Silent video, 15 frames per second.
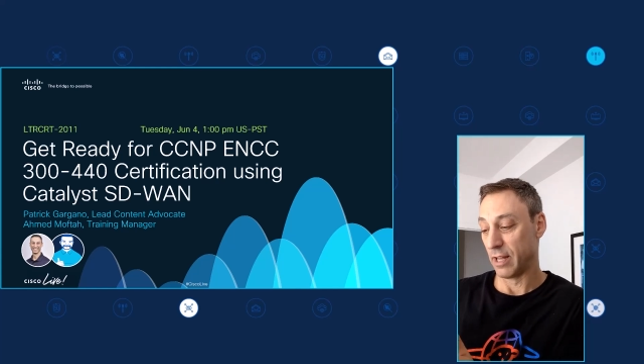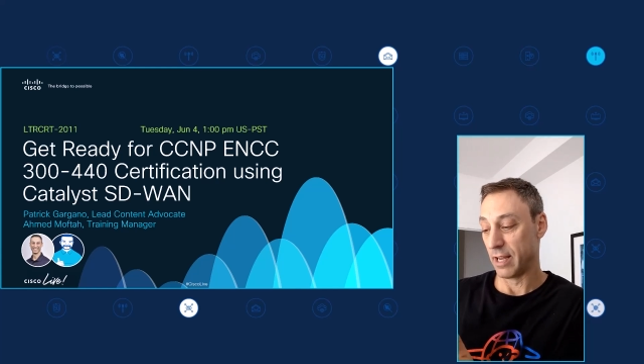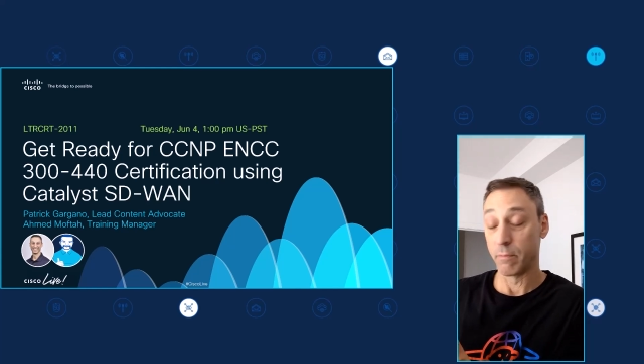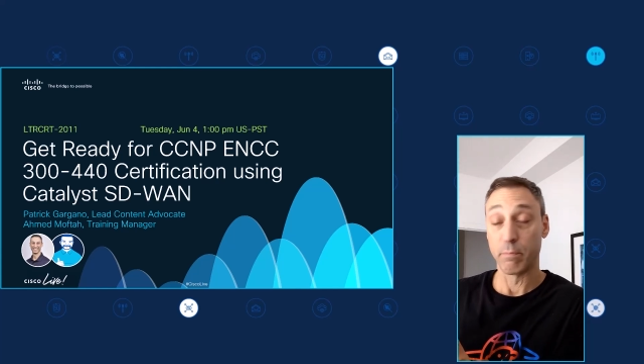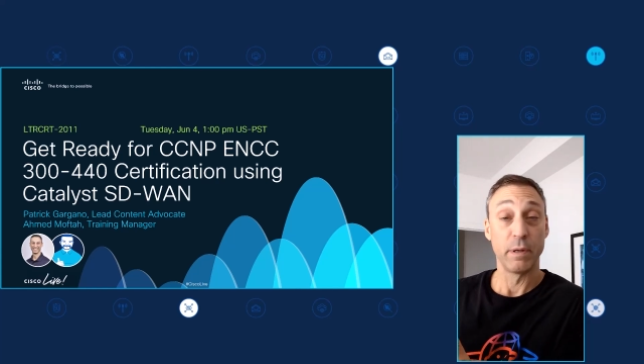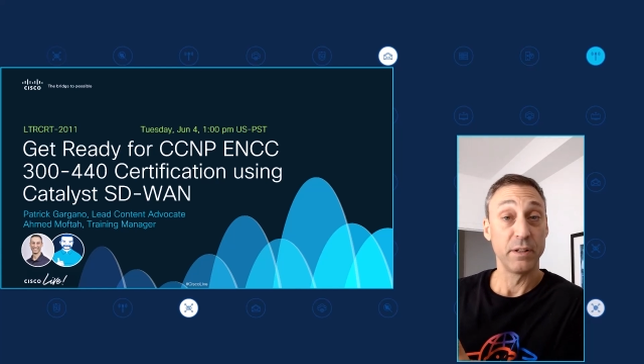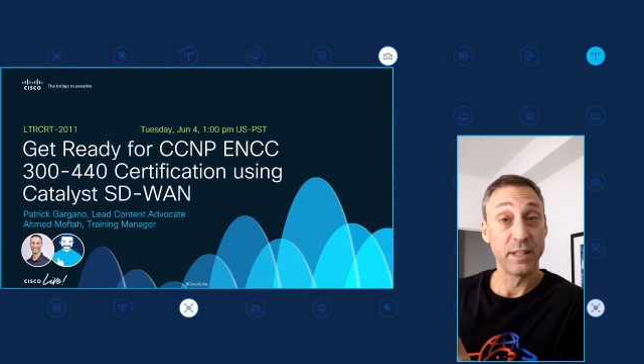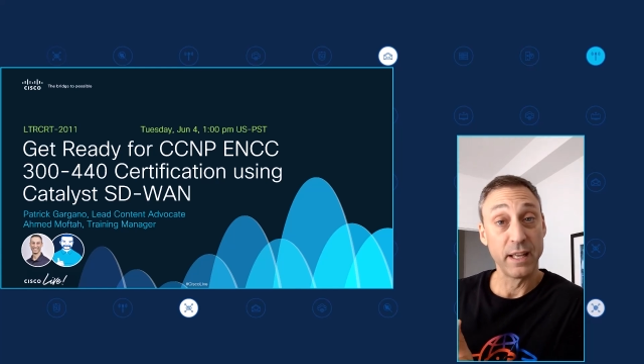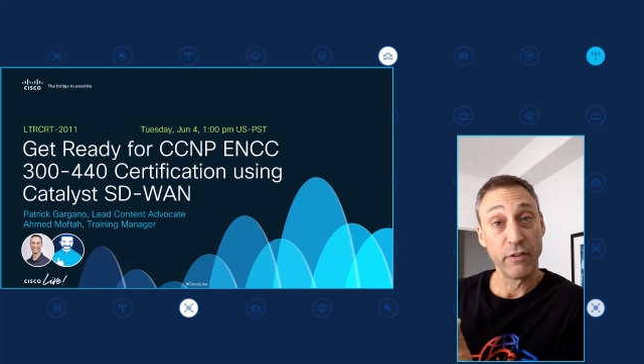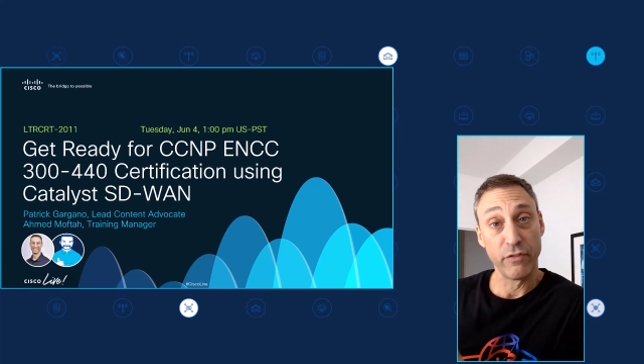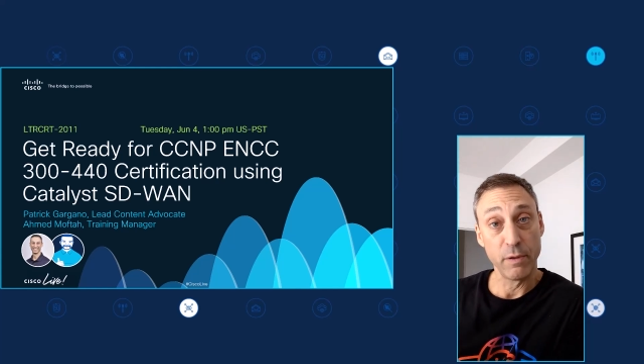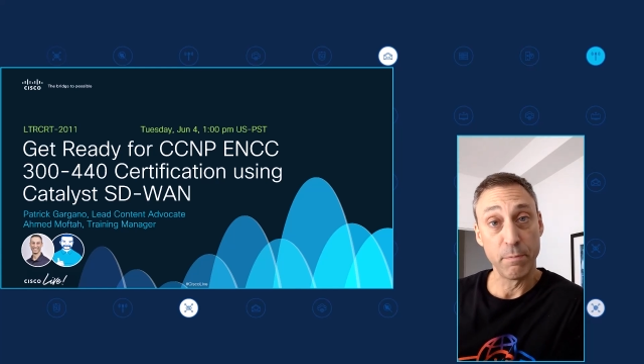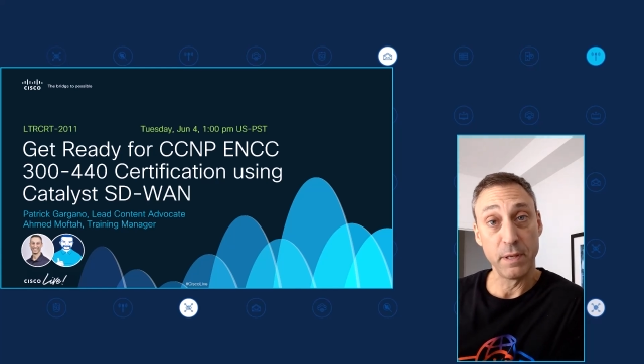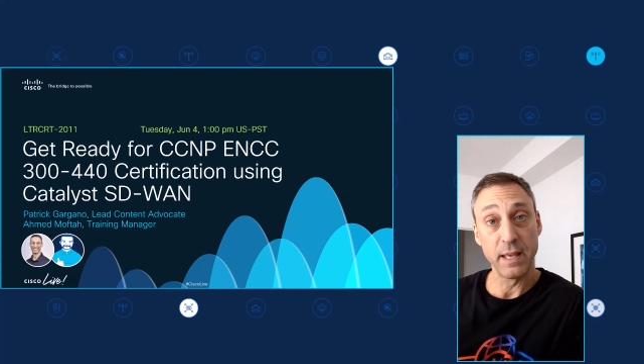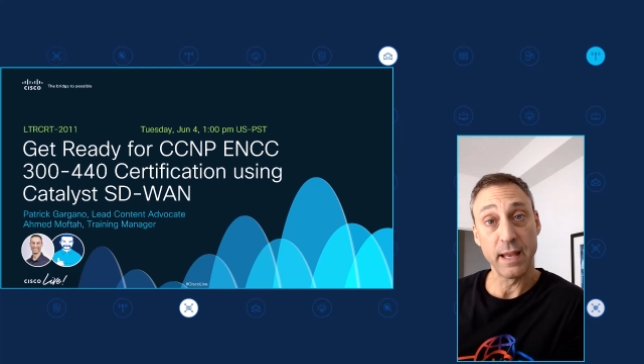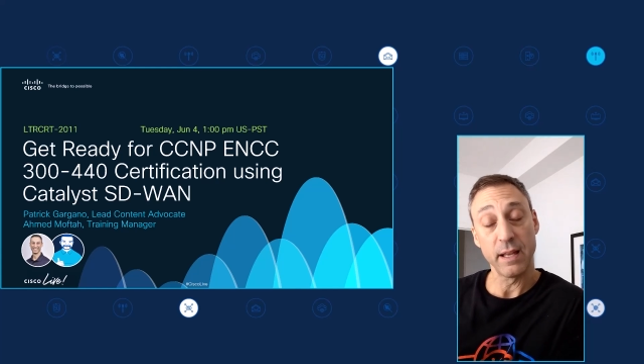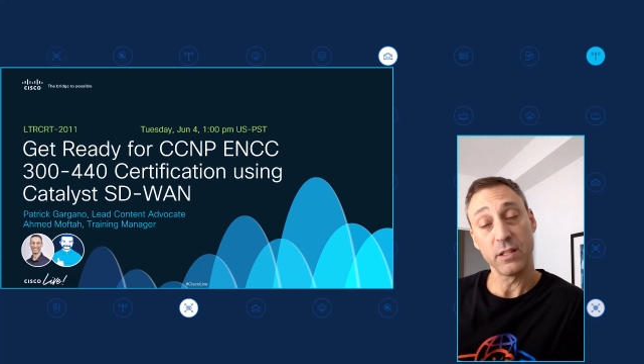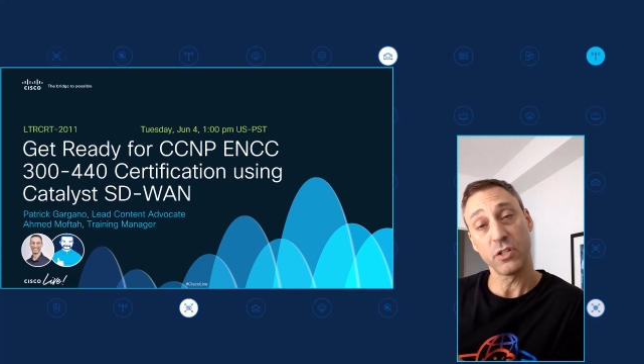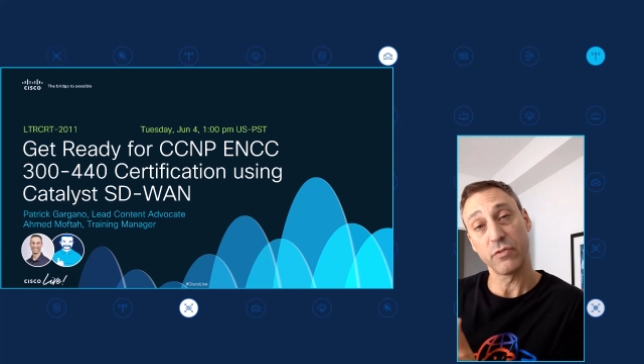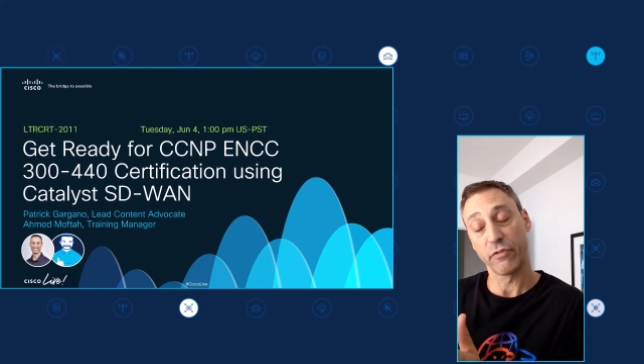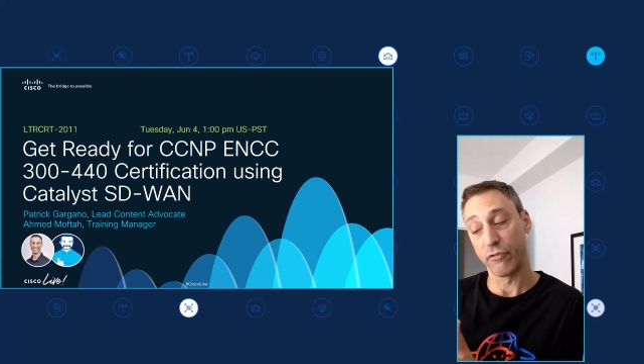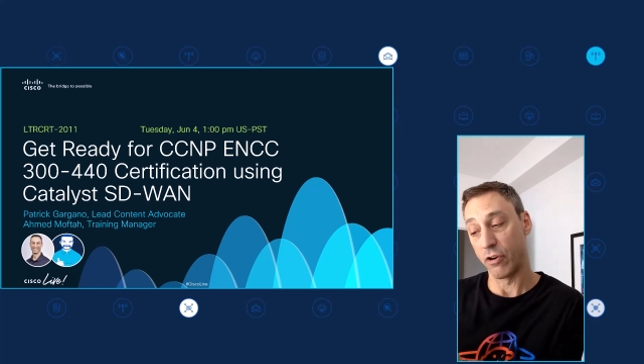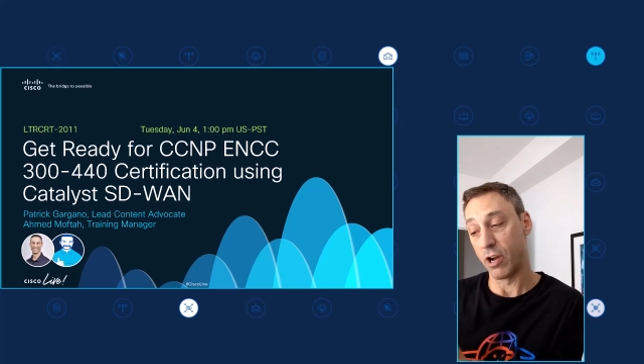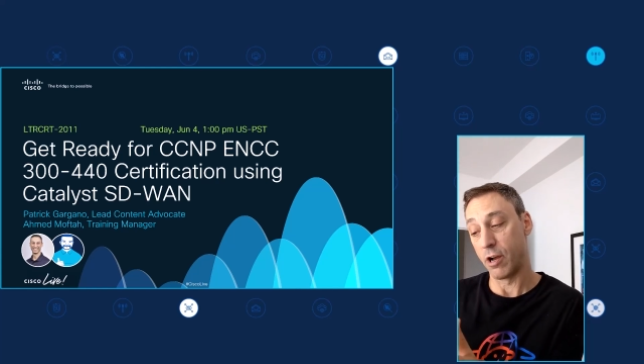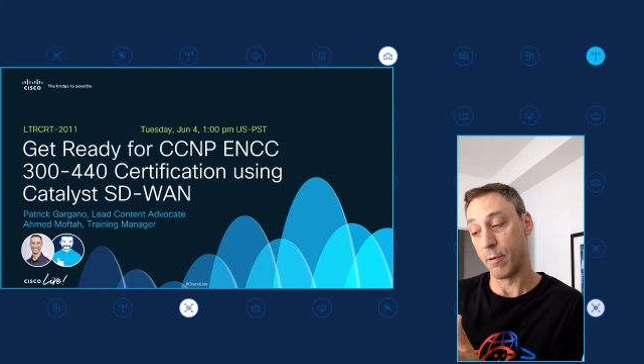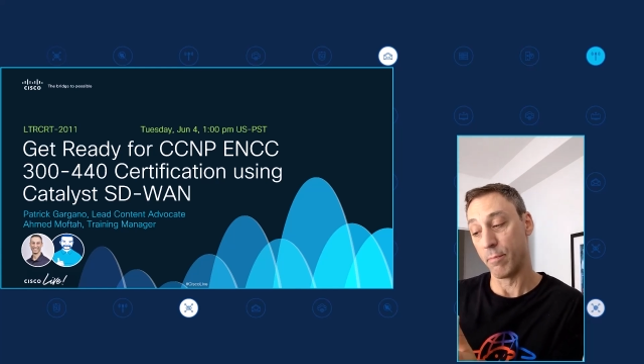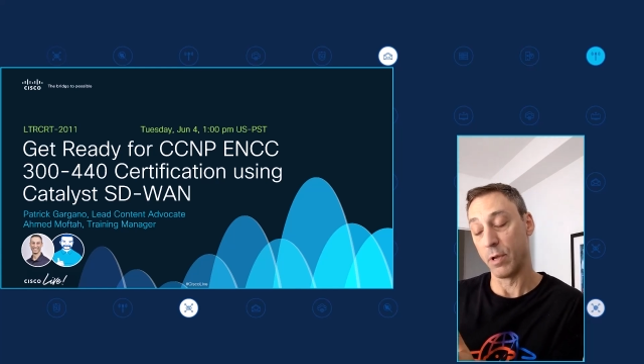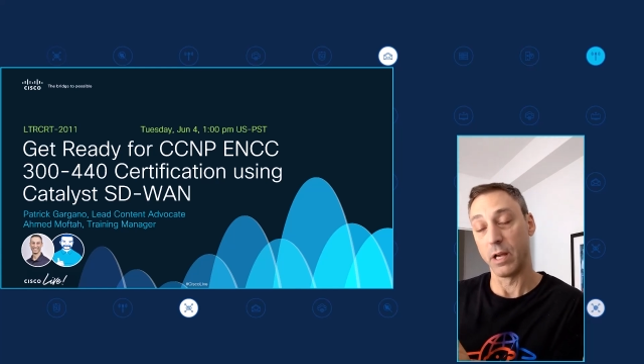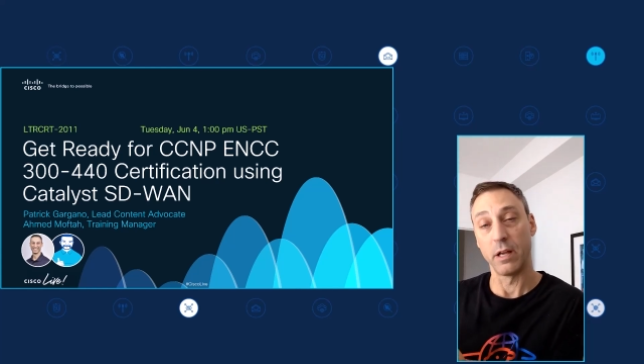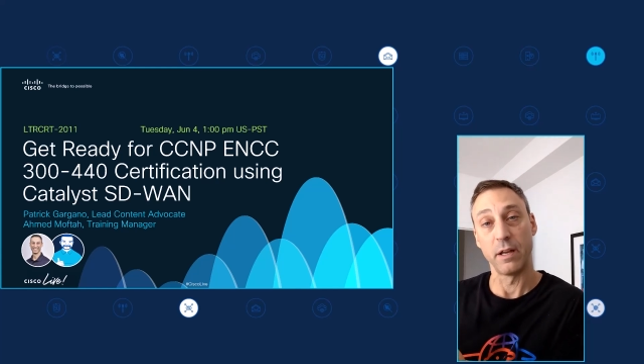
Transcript: like building VPNs from